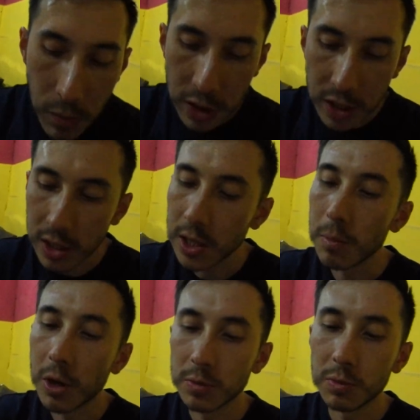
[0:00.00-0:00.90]
thinking it
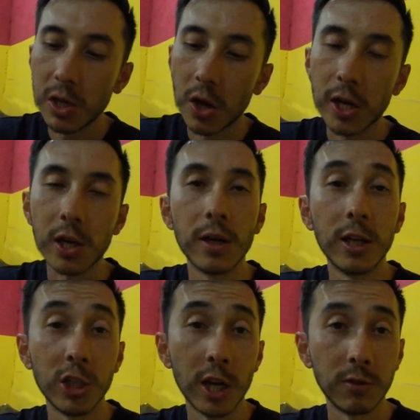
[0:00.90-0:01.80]
must be like a
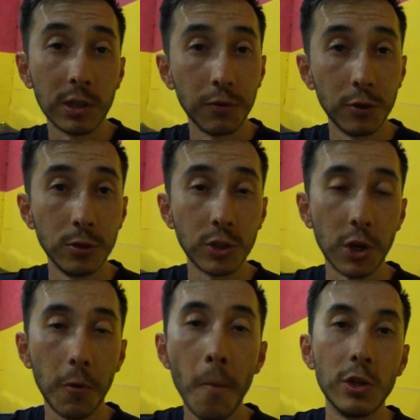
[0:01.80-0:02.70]
sharing food,
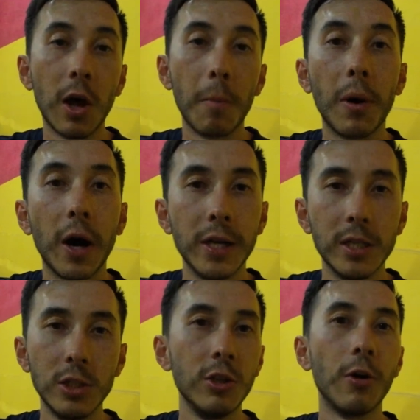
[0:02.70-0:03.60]
so you like buy it
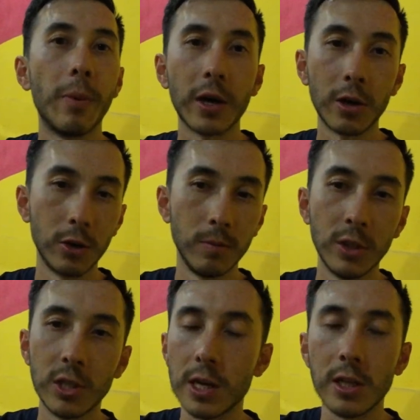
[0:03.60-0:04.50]
and you go back home and
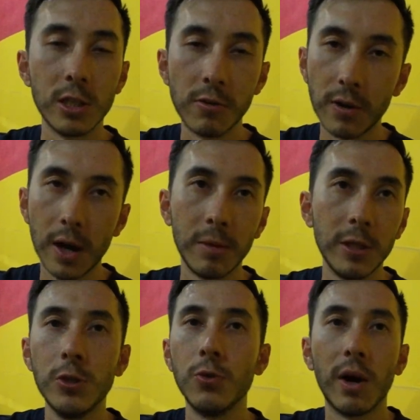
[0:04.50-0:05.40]
you take it to your family
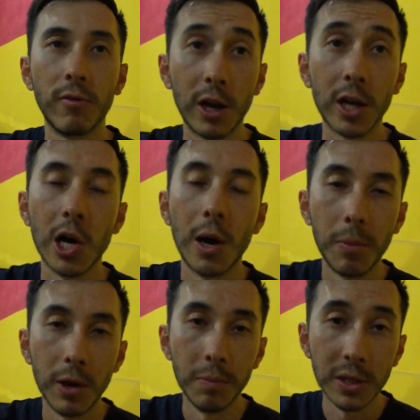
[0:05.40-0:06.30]
and you have like a
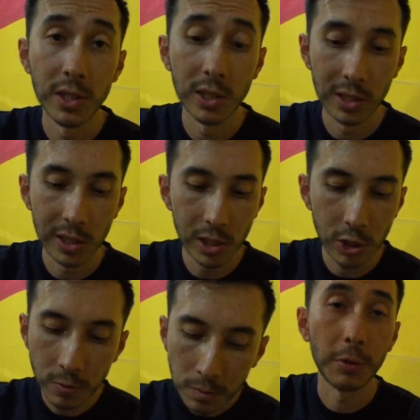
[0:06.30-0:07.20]
couple of pieces
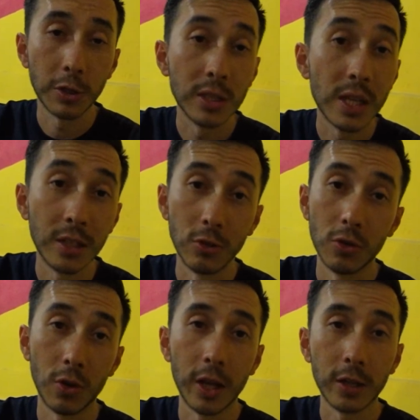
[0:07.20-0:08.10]
each, because then you're
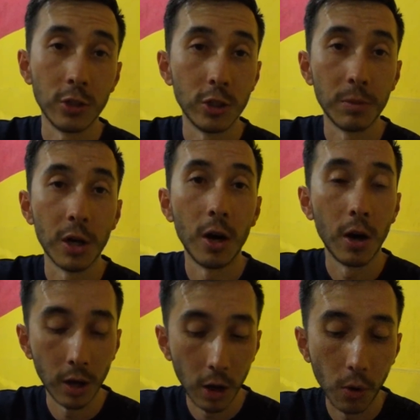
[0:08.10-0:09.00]
not like consuming a
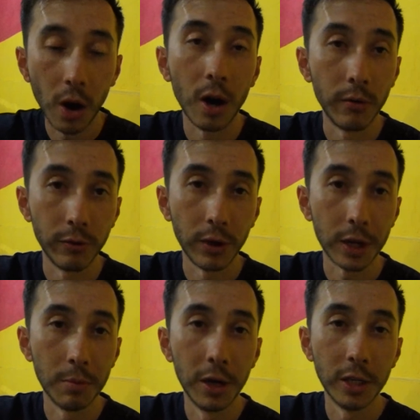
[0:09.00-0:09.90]
whole half of
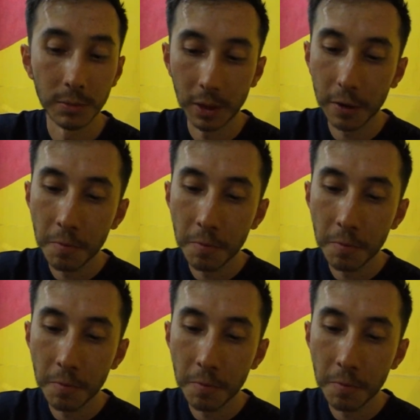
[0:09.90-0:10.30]
like a Martabak.